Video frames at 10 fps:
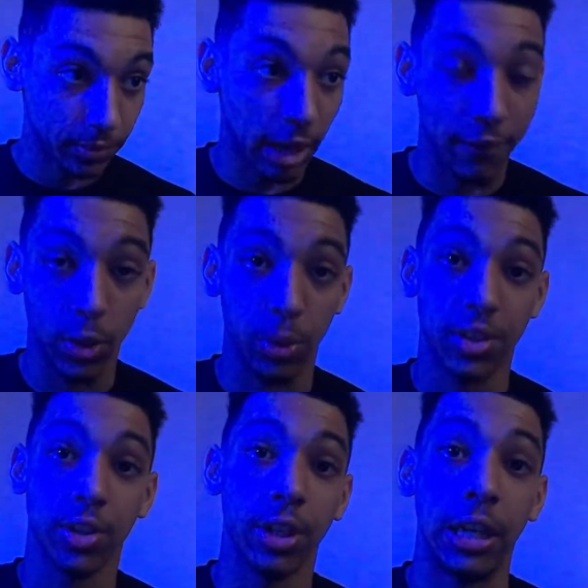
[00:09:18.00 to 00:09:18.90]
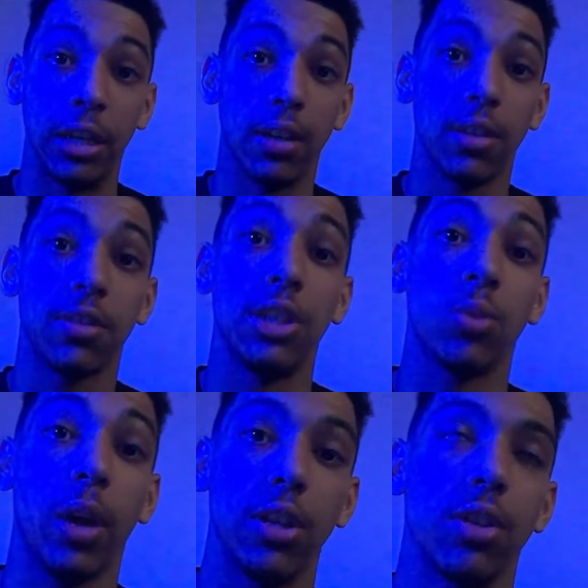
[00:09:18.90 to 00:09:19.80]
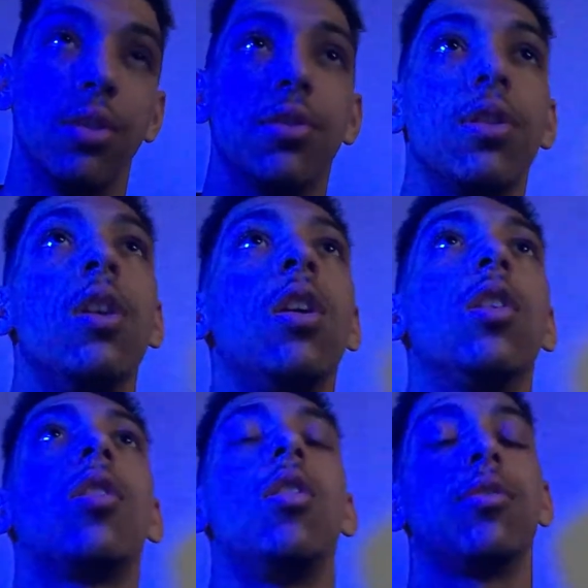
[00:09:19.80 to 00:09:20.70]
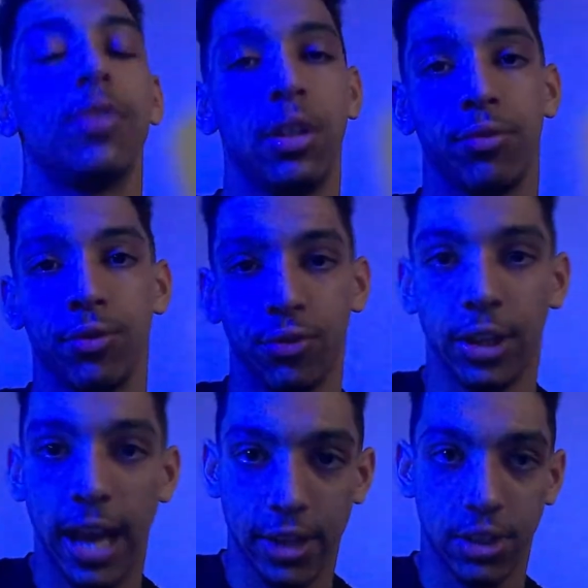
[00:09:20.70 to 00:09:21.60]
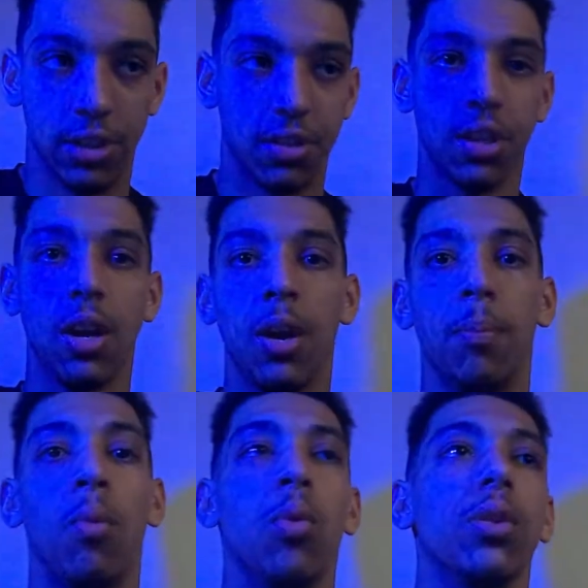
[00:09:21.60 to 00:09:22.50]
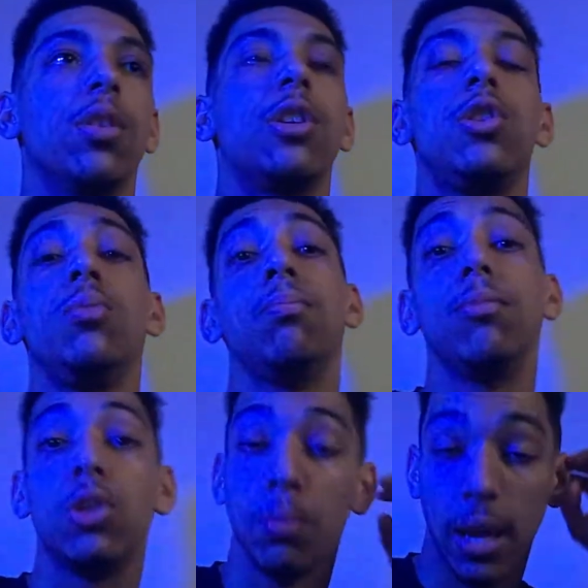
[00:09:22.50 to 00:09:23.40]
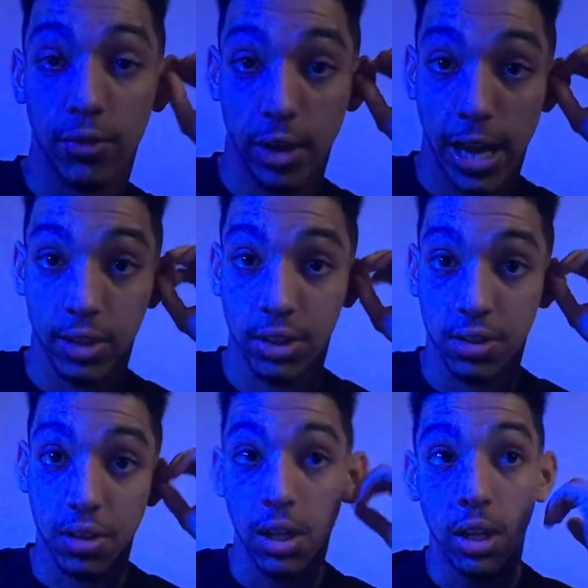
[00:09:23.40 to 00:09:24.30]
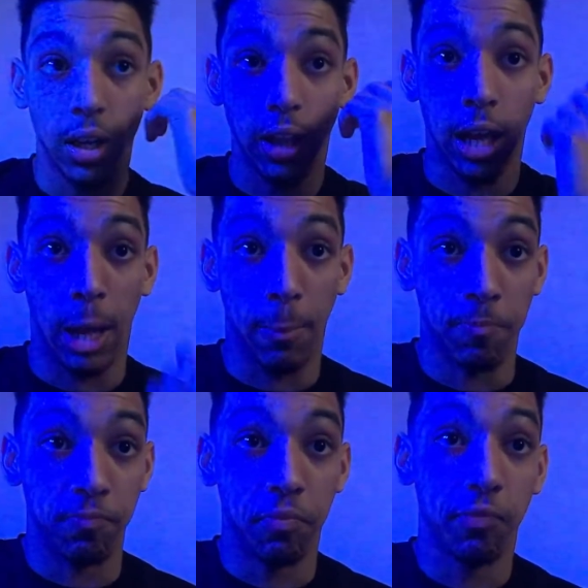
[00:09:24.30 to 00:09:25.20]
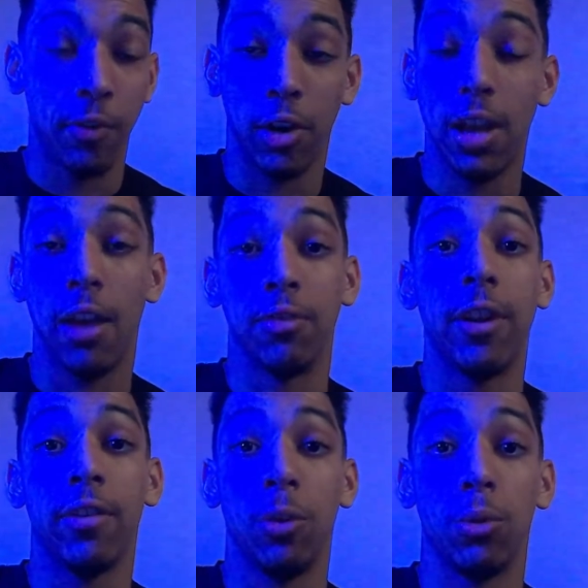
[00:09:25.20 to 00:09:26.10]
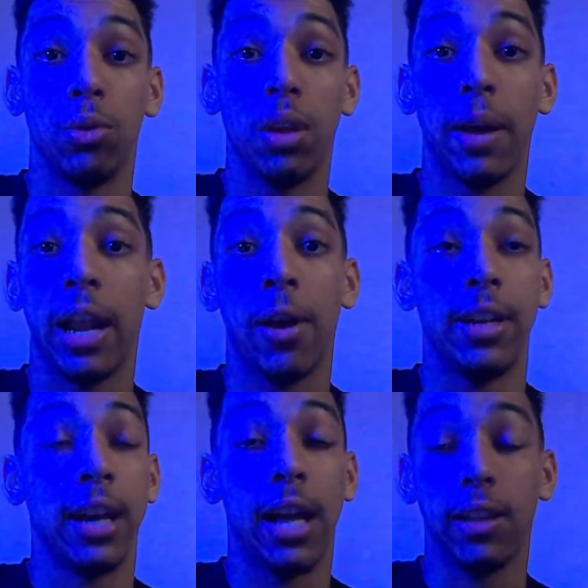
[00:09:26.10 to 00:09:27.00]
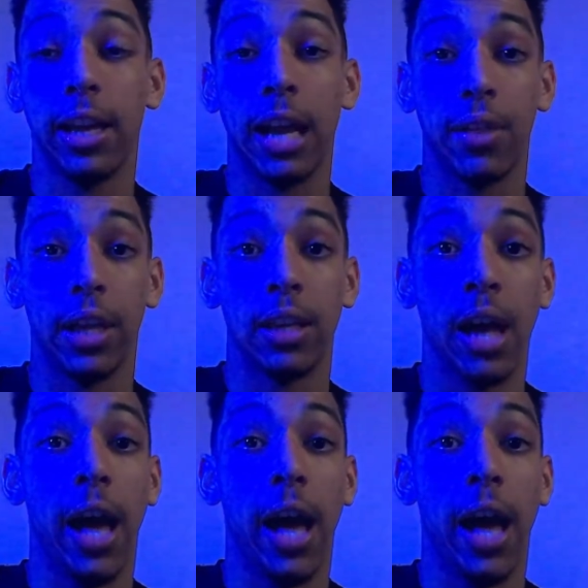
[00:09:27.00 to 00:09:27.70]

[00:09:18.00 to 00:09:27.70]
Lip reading: I feel with certain situations calls for different reactions, more humane reactions. I was very vocal about how I did not like how they